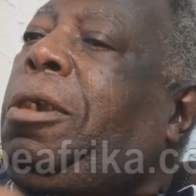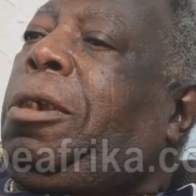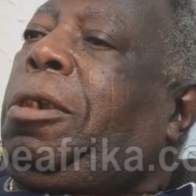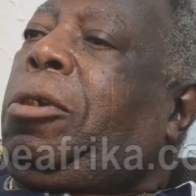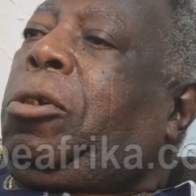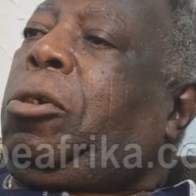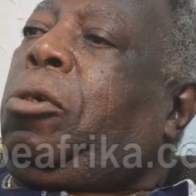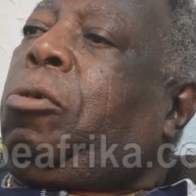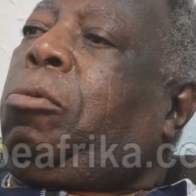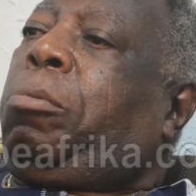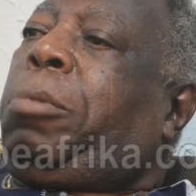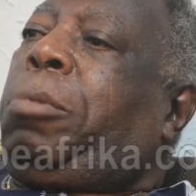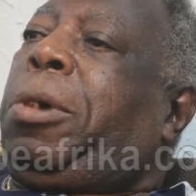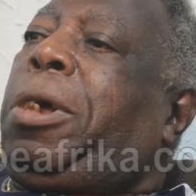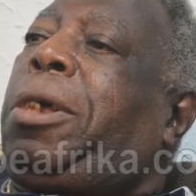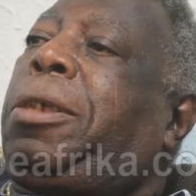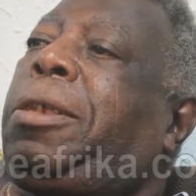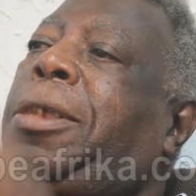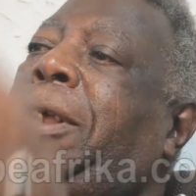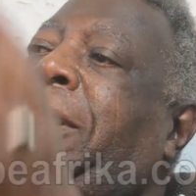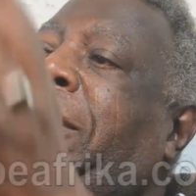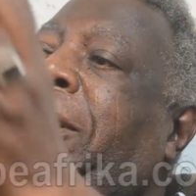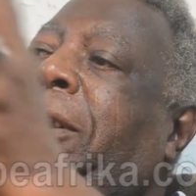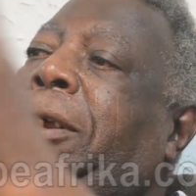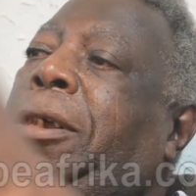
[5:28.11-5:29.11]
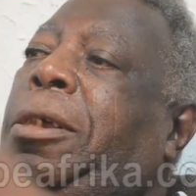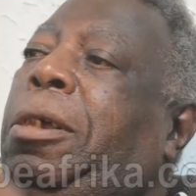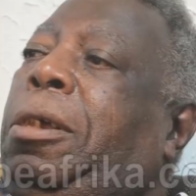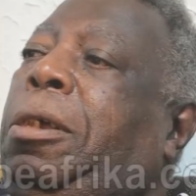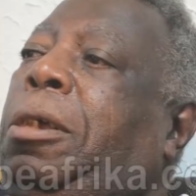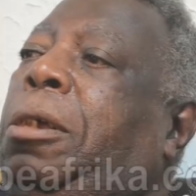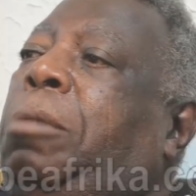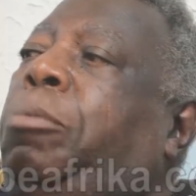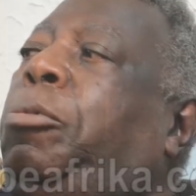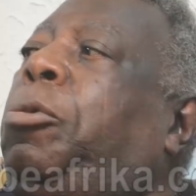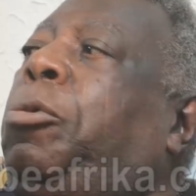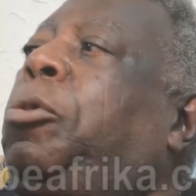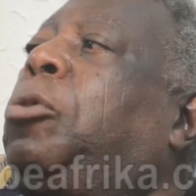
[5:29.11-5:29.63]
The Yorubas and
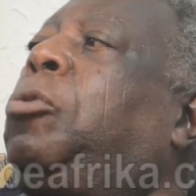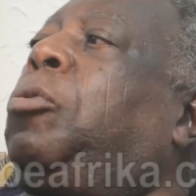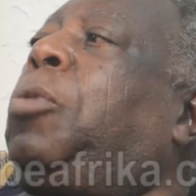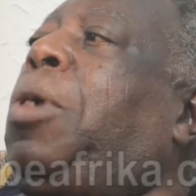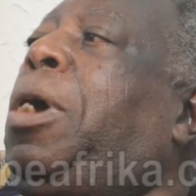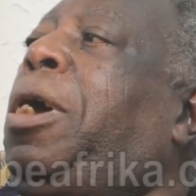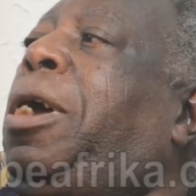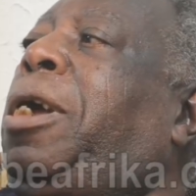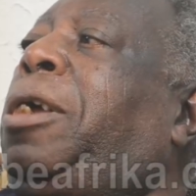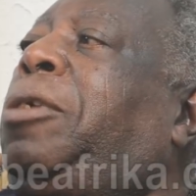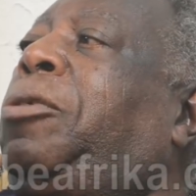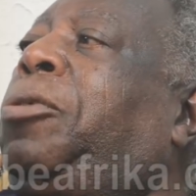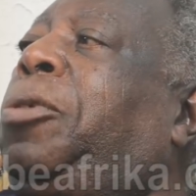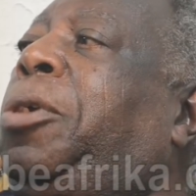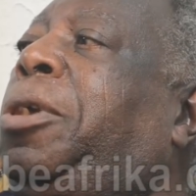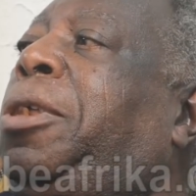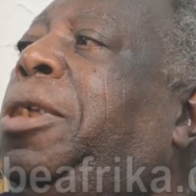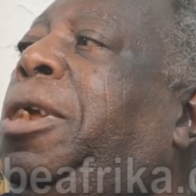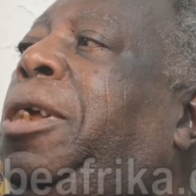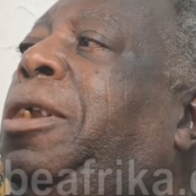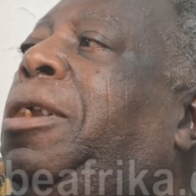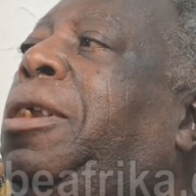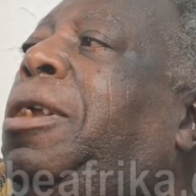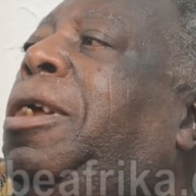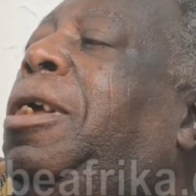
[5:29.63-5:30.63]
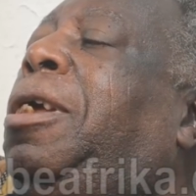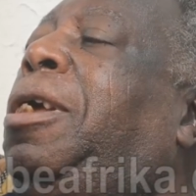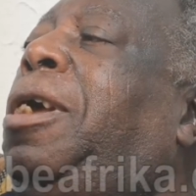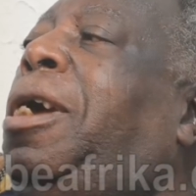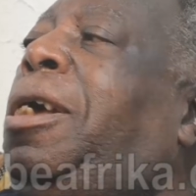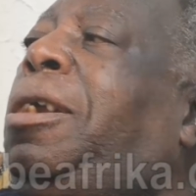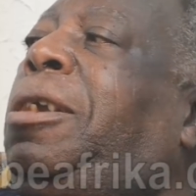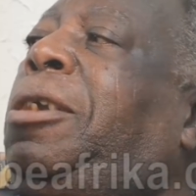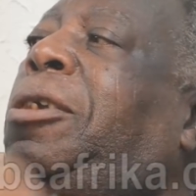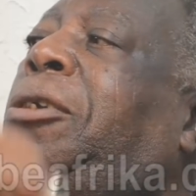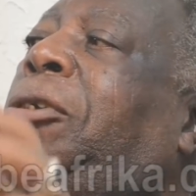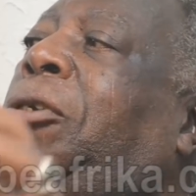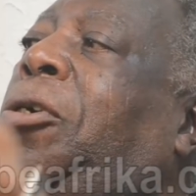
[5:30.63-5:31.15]
the Igbos were educated,
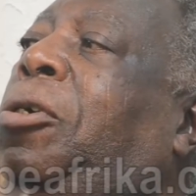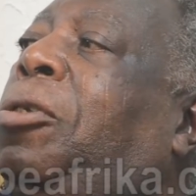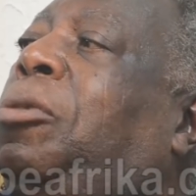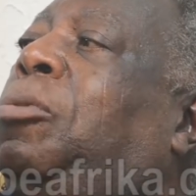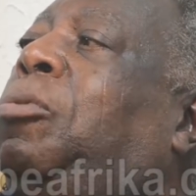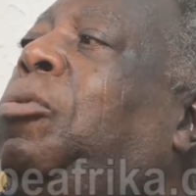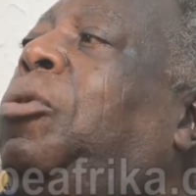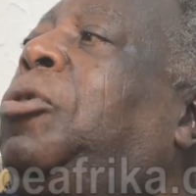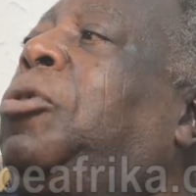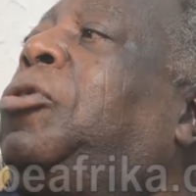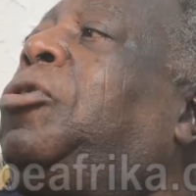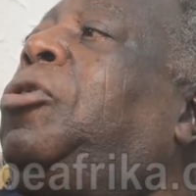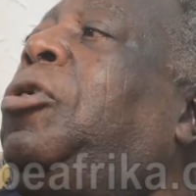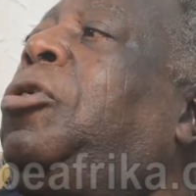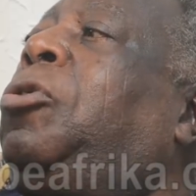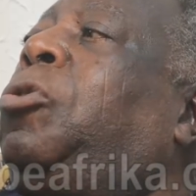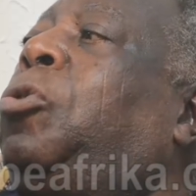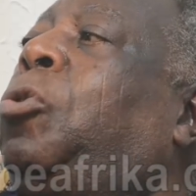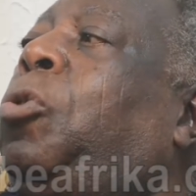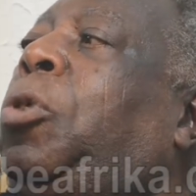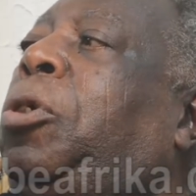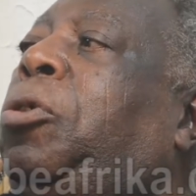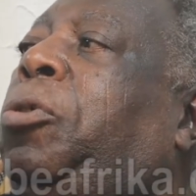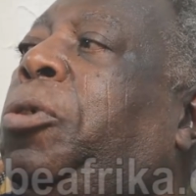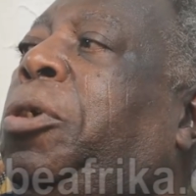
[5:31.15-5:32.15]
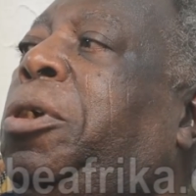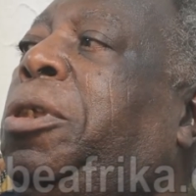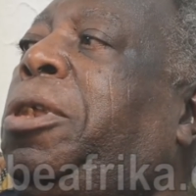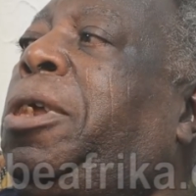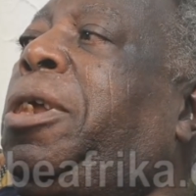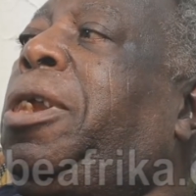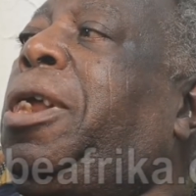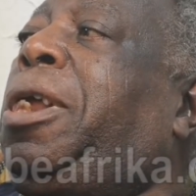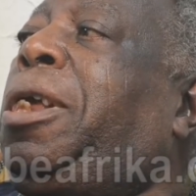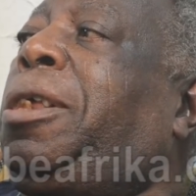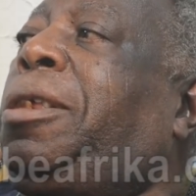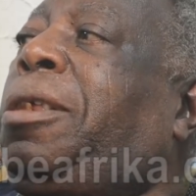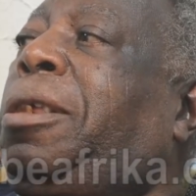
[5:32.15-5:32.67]
and the North was not so
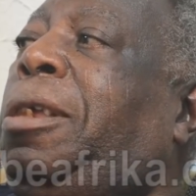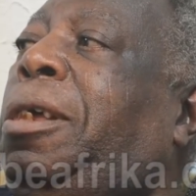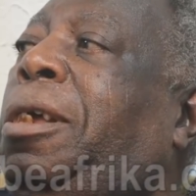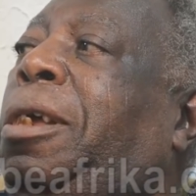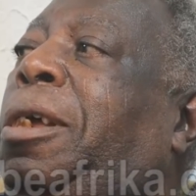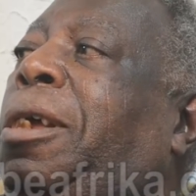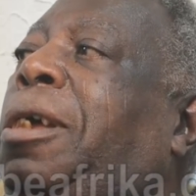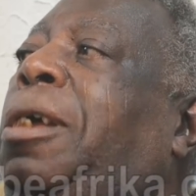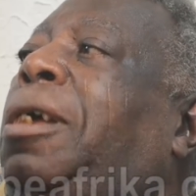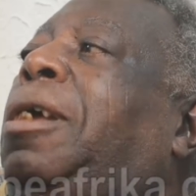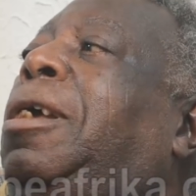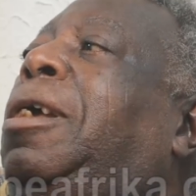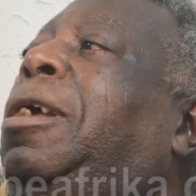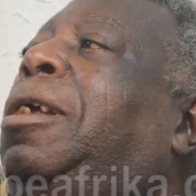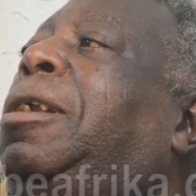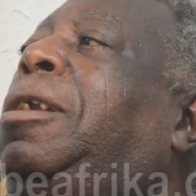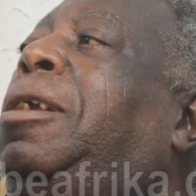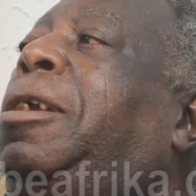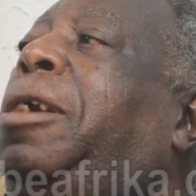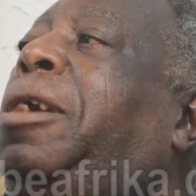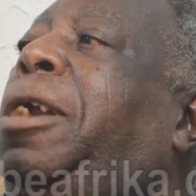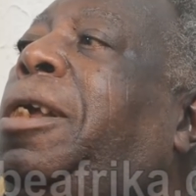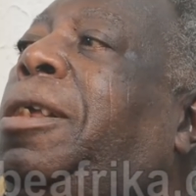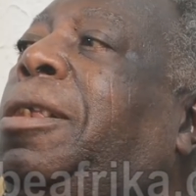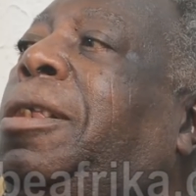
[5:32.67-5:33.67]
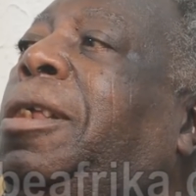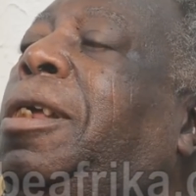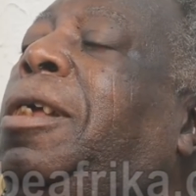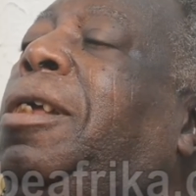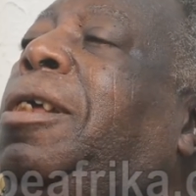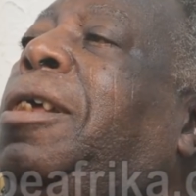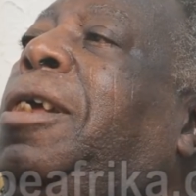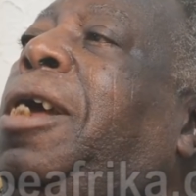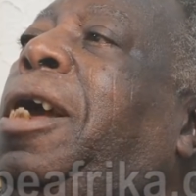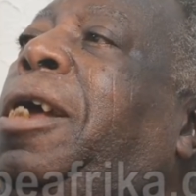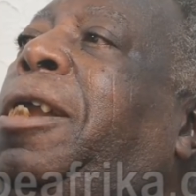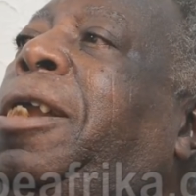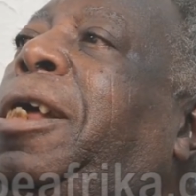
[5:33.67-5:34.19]
educated as the rest.
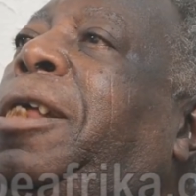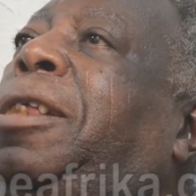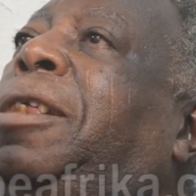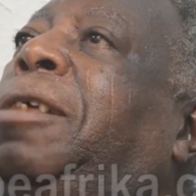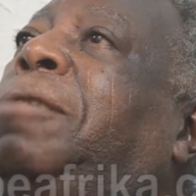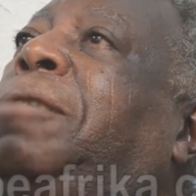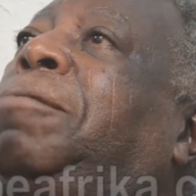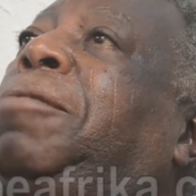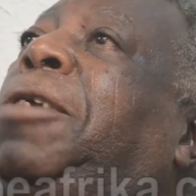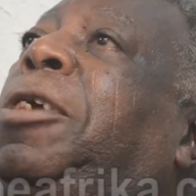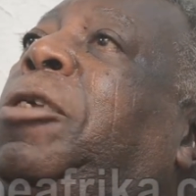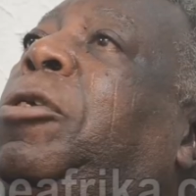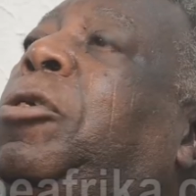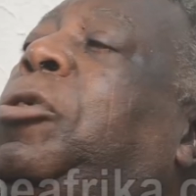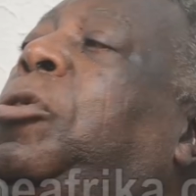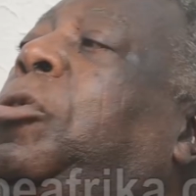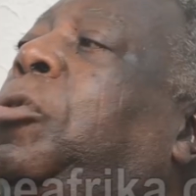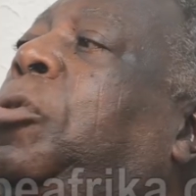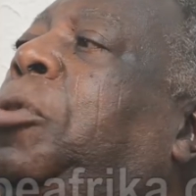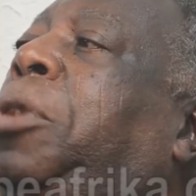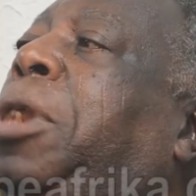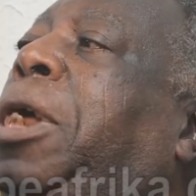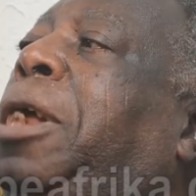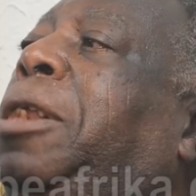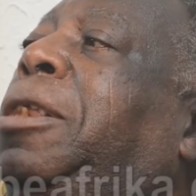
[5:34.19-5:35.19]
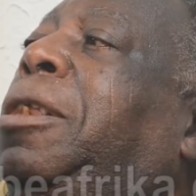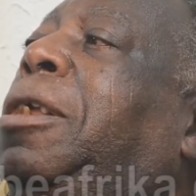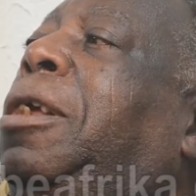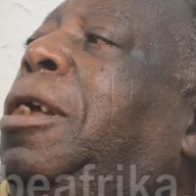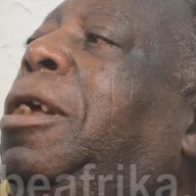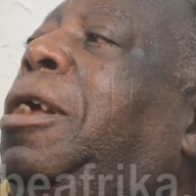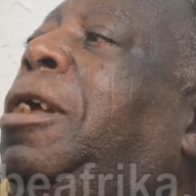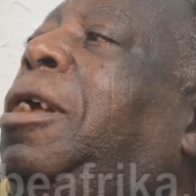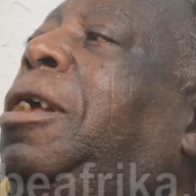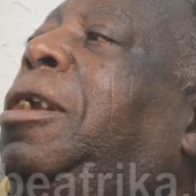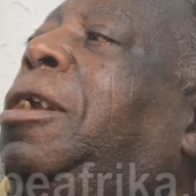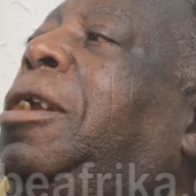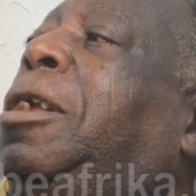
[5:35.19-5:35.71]
And that if they don't do
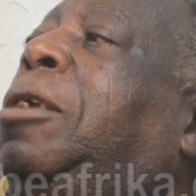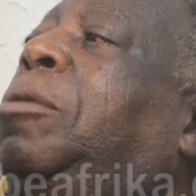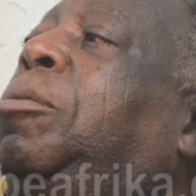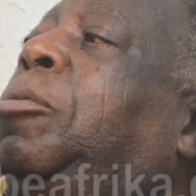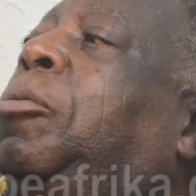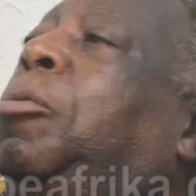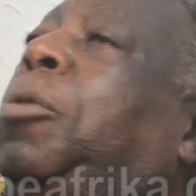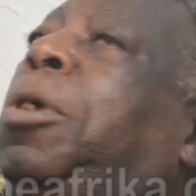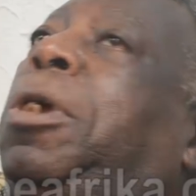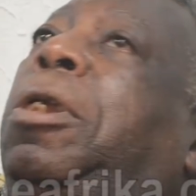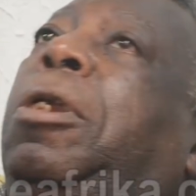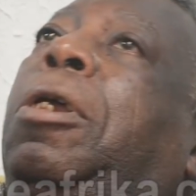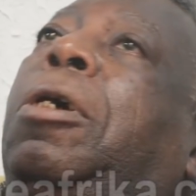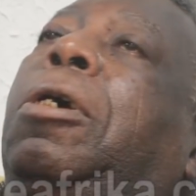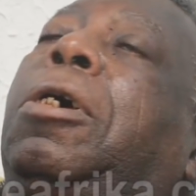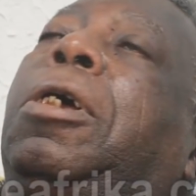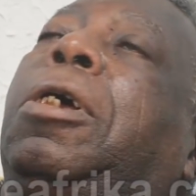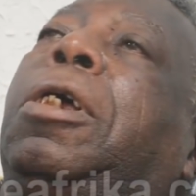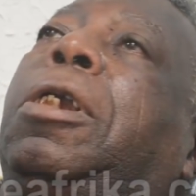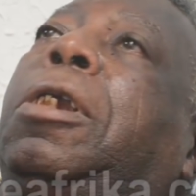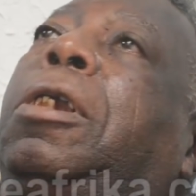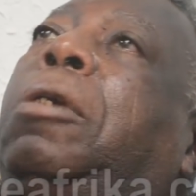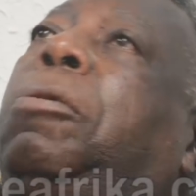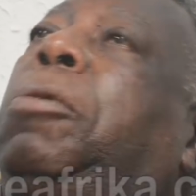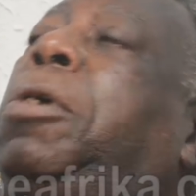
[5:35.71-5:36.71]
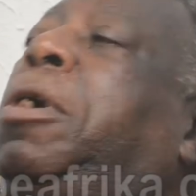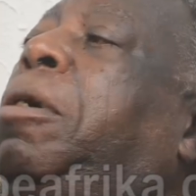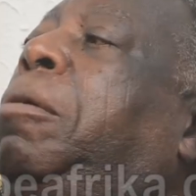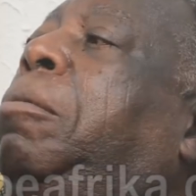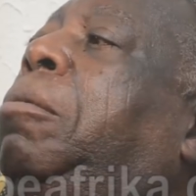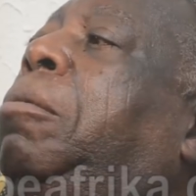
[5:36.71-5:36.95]
that, this will they